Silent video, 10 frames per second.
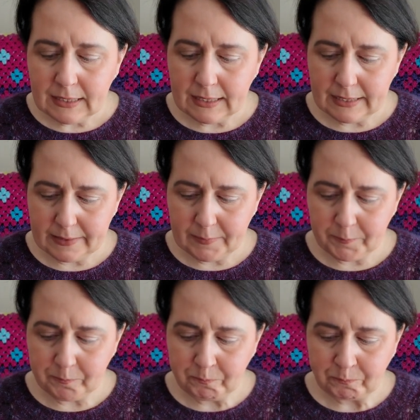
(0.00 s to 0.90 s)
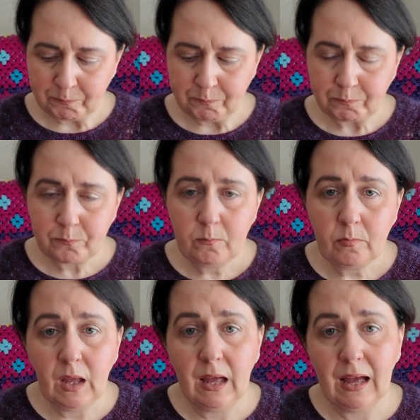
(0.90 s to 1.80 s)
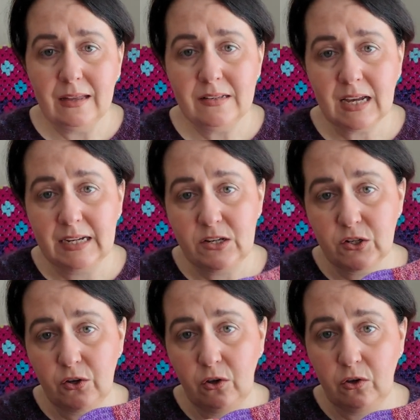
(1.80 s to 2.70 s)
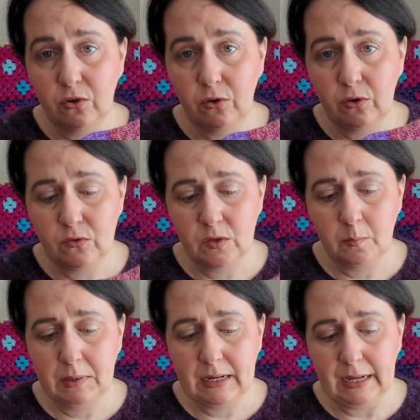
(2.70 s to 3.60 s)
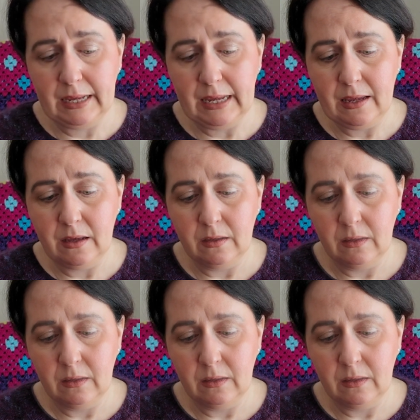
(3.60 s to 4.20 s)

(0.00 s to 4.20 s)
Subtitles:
And I do use my